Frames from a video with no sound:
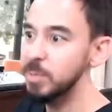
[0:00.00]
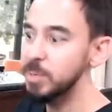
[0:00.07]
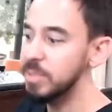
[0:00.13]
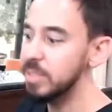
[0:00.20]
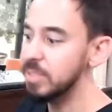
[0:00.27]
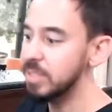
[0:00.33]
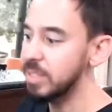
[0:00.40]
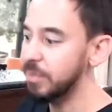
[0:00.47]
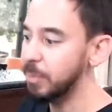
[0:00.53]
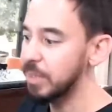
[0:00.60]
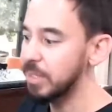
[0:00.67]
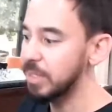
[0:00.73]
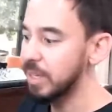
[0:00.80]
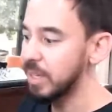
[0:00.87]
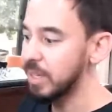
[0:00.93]
was the stuff
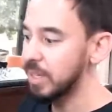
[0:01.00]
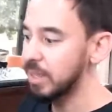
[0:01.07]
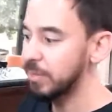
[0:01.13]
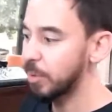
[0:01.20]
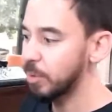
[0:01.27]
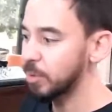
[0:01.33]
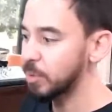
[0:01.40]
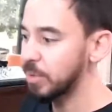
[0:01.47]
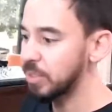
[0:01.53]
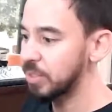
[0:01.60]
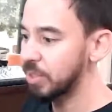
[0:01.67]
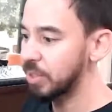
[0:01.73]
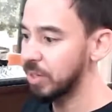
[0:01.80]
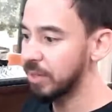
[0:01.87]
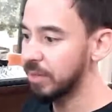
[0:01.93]
the photos we
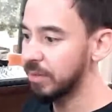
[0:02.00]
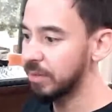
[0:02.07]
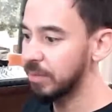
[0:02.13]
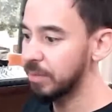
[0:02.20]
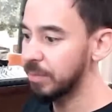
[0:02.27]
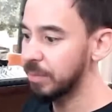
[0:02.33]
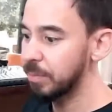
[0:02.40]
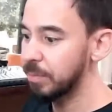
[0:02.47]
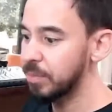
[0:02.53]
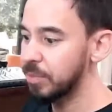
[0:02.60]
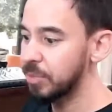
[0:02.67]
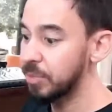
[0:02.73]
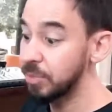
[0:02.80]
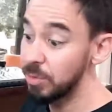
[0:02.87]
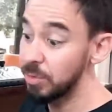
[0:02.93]
took
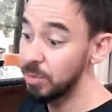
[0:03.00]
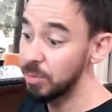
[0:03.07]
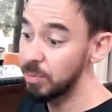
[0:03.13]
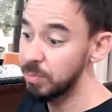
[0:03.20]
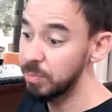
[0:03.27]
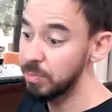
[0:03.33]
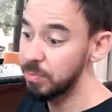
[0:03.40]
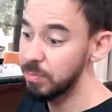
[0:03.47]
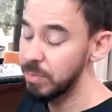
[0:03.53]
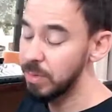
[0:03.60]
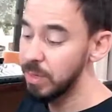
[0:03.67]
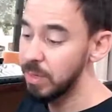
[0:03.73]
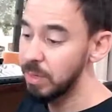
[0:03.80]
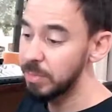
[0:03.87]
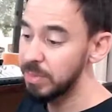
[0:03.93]
to
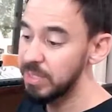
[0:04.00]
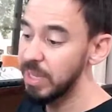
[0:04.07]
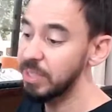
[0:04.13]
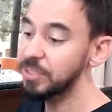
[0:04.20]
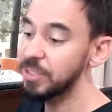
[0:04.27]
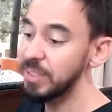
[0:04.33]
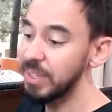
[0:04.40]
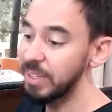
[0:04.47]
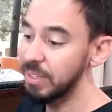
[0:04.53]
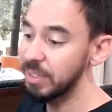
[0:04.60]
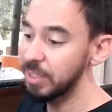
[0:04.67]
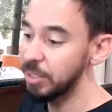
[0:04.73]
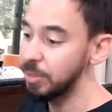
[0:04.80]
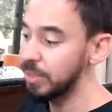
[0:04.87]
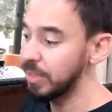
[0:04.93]
potentially
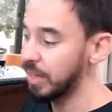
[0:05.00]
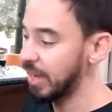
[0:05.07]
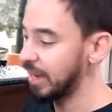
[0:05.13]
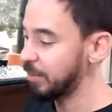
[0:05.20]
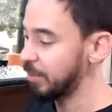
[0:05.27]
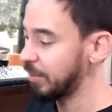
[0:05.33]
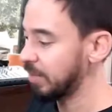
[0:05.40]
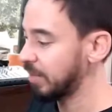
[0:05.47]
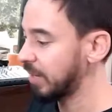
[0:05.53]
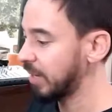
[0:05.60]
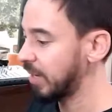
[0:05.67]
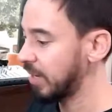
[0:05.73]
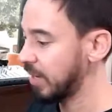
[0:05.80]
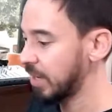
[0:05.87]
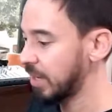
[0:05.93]
include in Hybrid
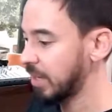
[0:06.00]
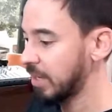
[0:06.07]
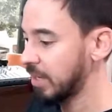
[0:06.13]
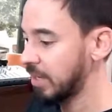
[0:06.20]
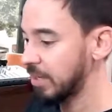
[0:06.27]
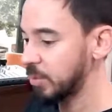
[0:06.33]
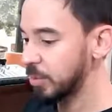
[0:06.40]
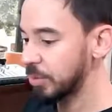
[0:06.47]
Theory. These were